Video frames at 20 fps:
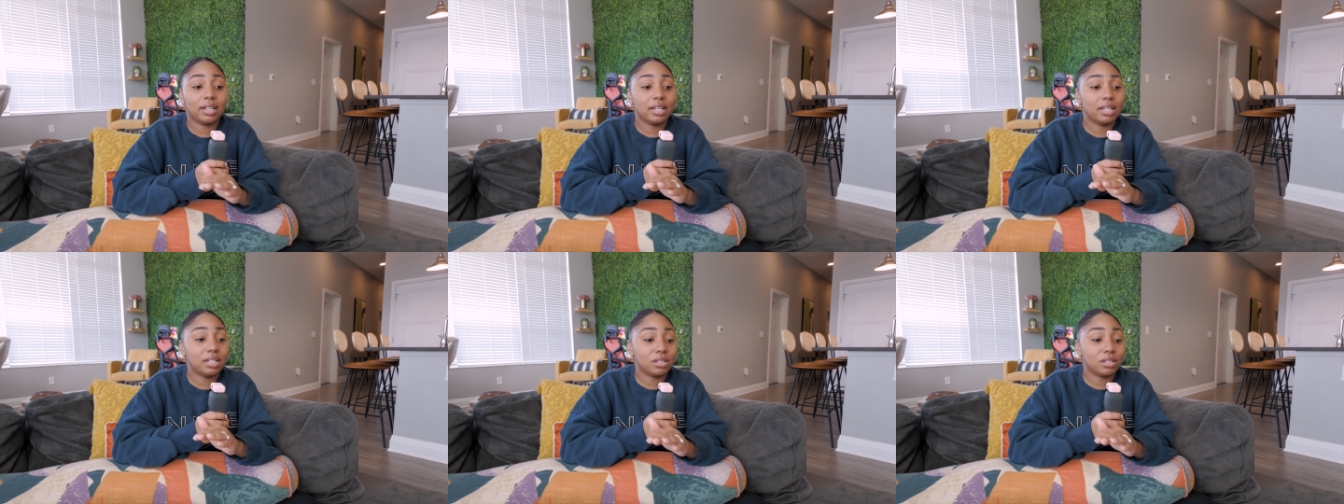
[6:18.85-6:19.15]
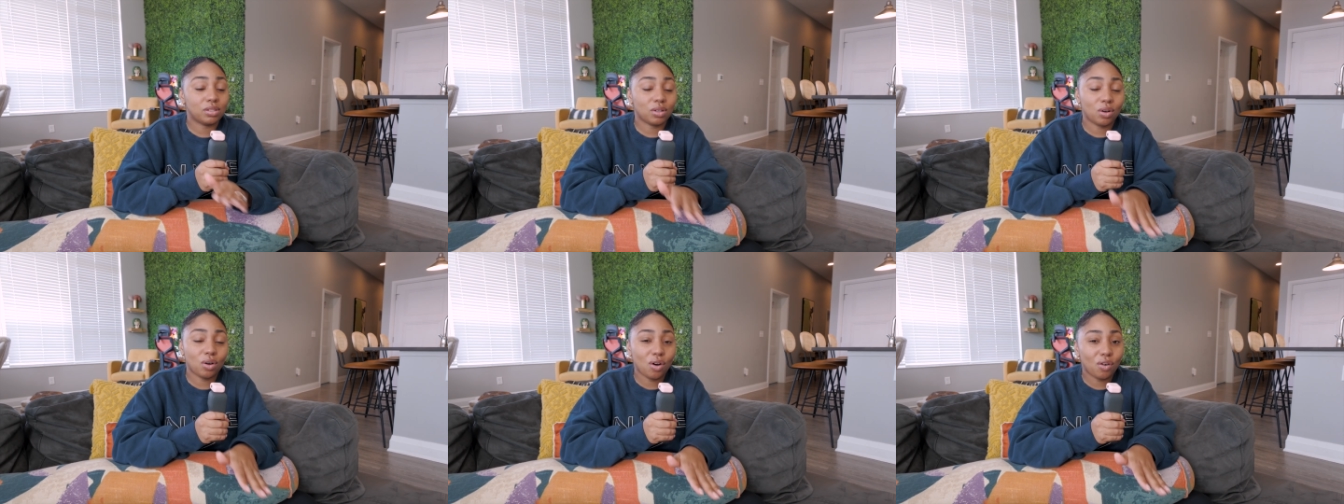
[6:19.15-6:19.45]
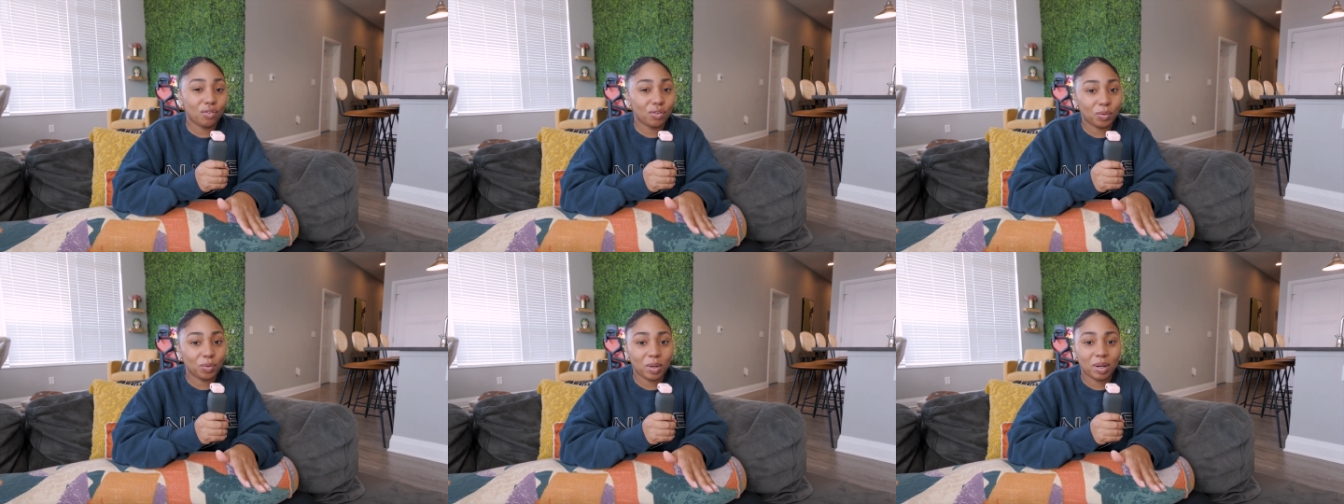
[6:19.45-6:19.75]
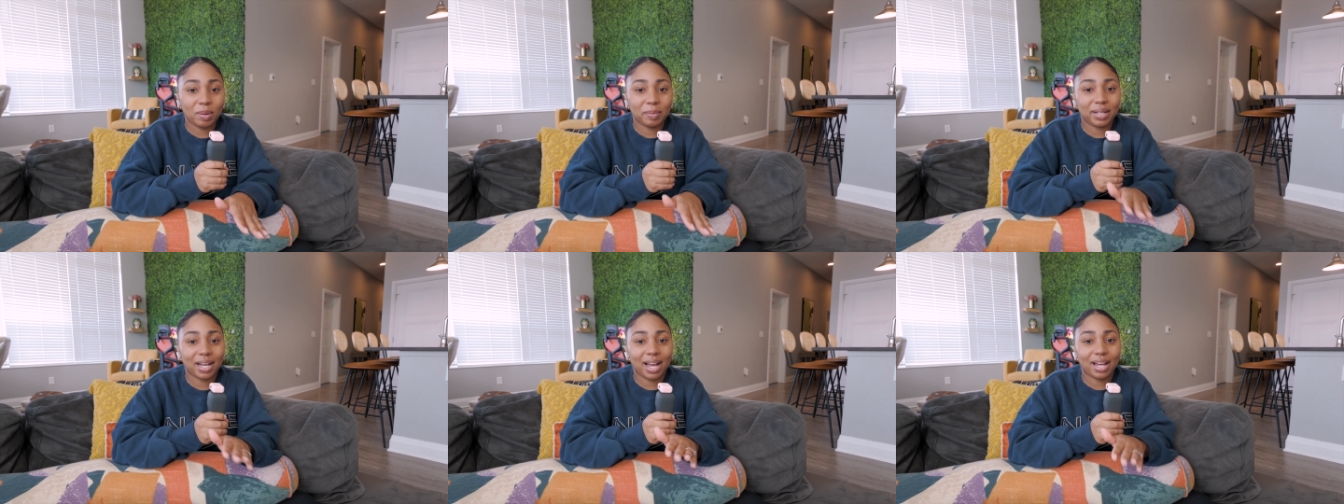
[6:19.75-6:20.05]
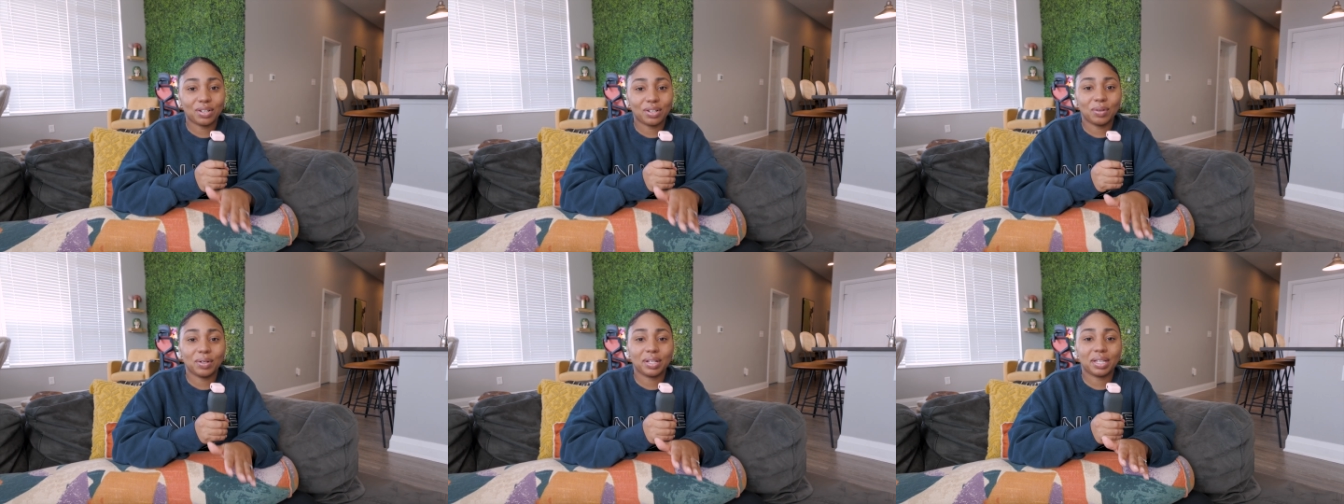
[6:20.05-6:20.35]
It is so overwhelming.
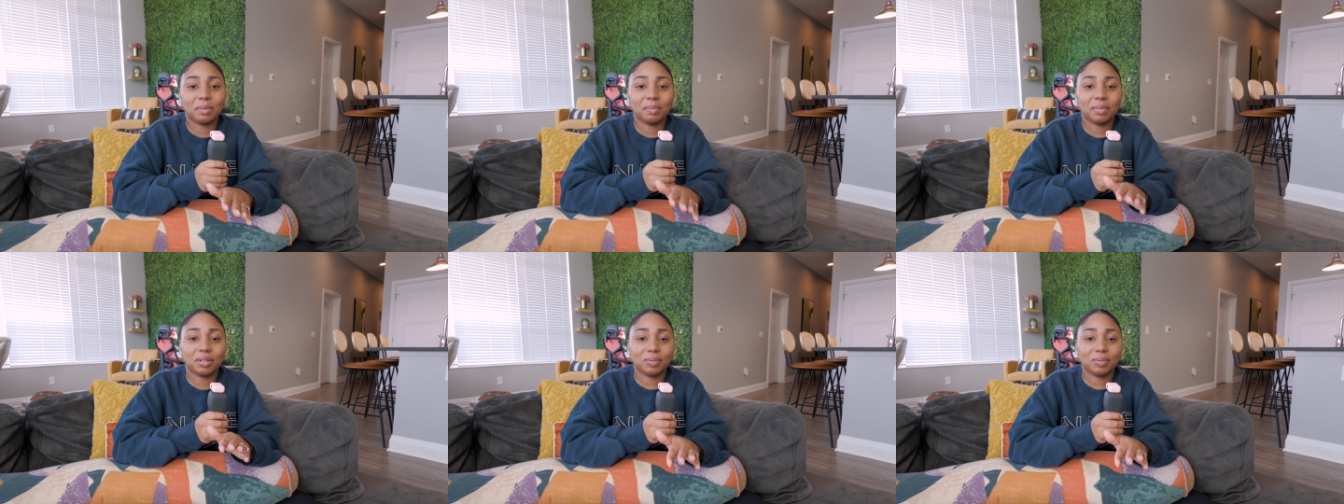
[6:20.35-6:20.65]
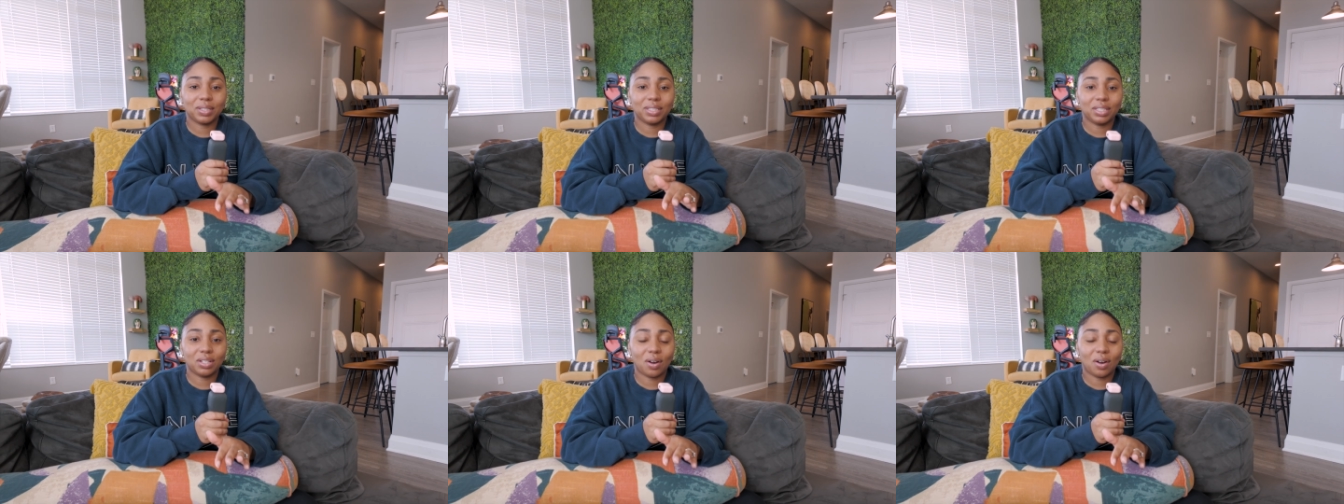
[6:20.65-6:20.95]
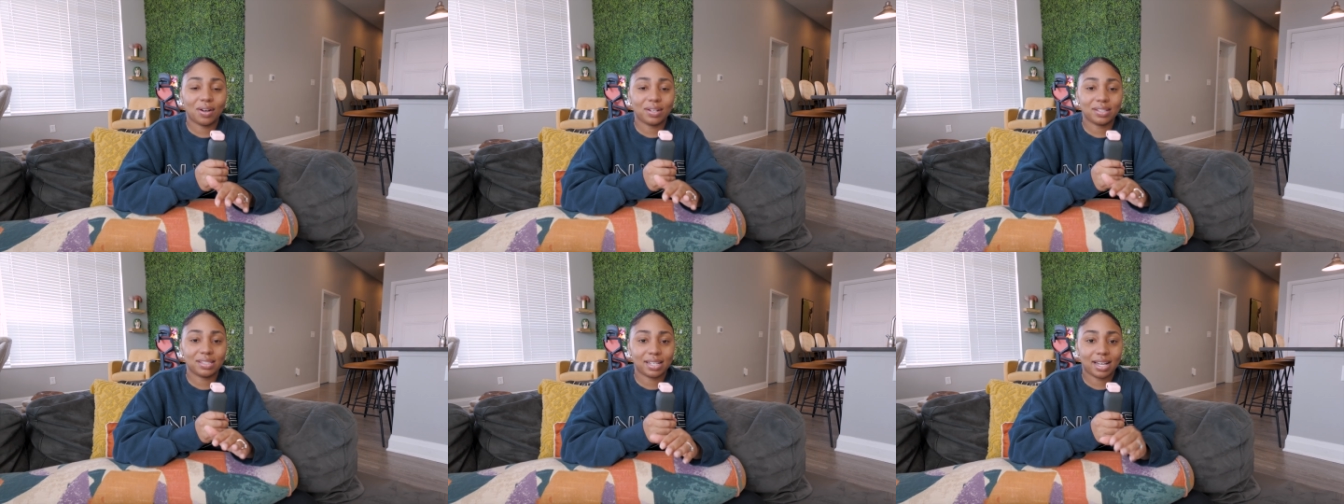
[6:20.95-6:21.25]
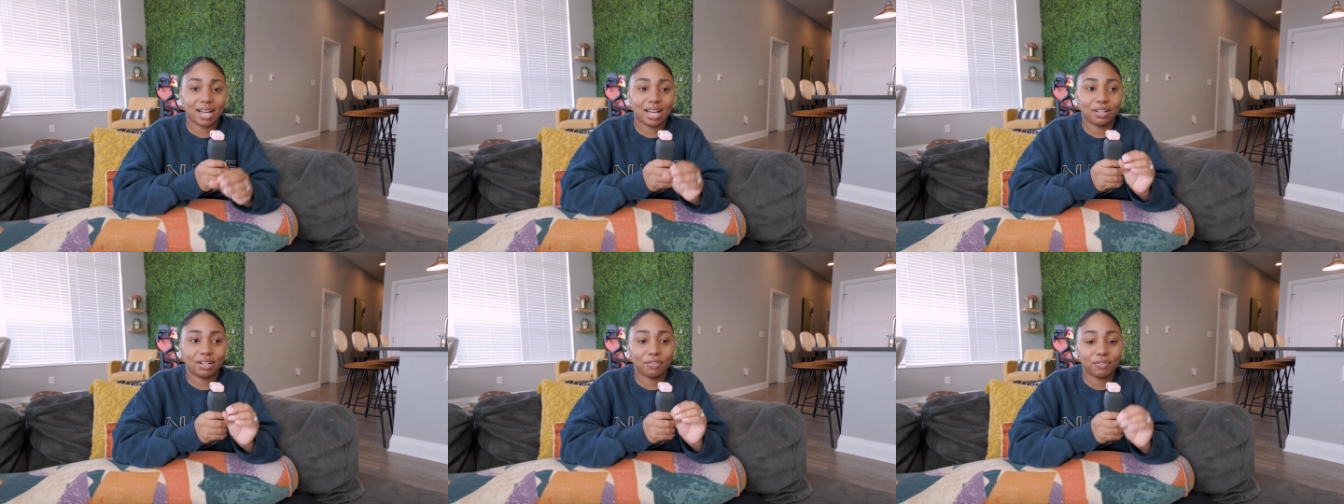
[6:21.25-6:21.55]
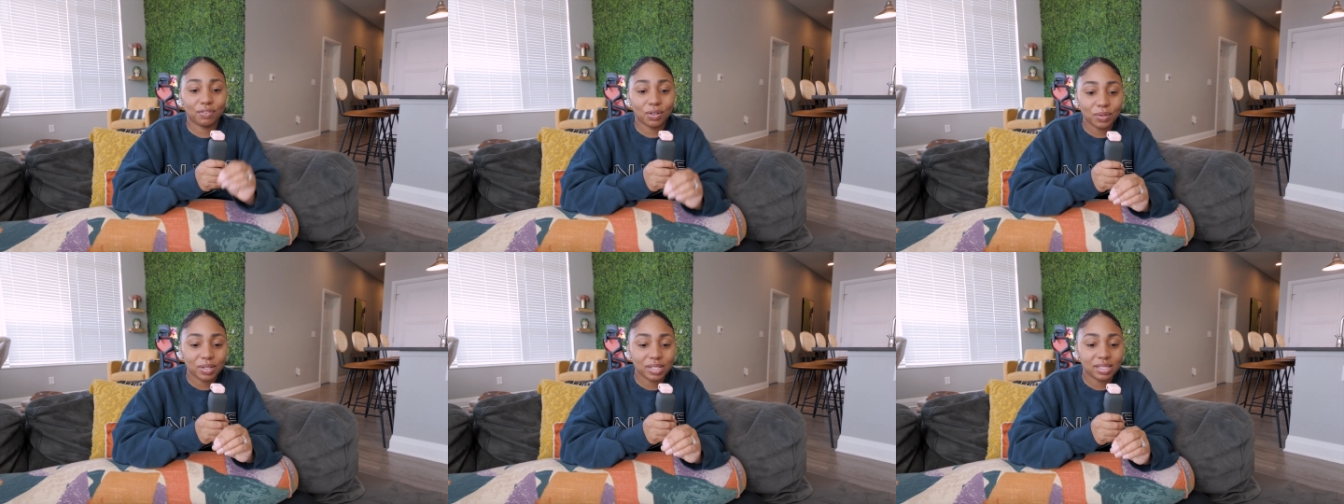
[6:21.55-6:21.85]
I know it can be really hard to kind of
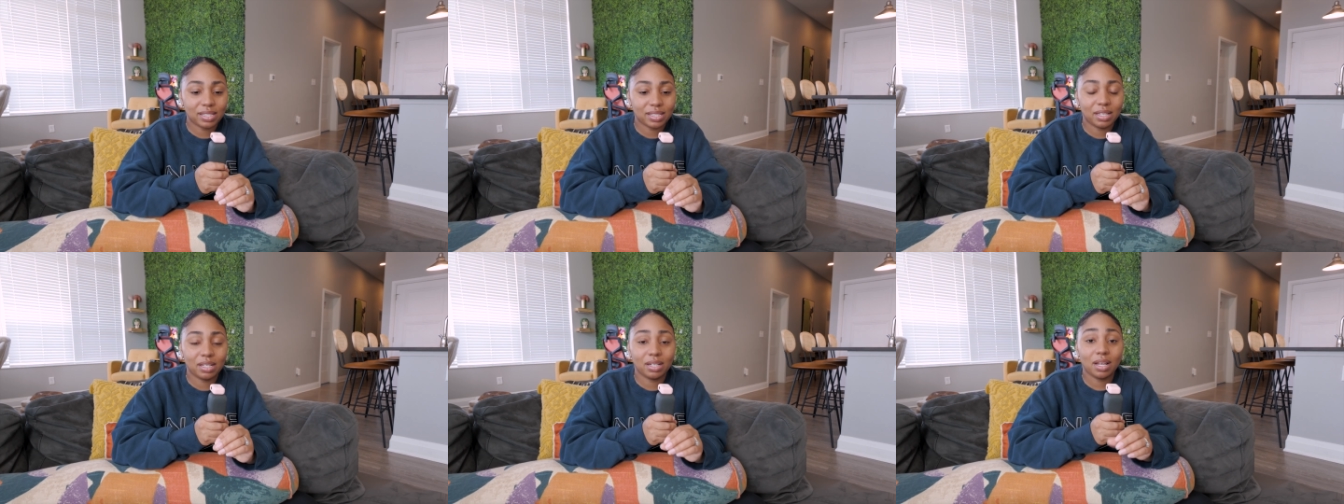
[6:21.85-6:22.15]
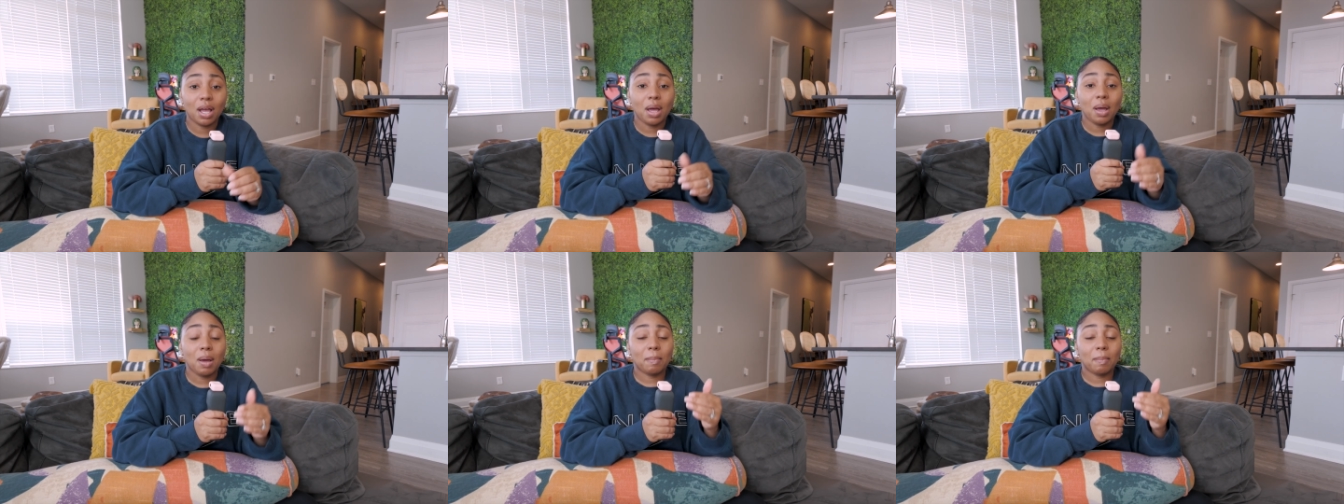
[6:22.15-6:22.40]
focus in,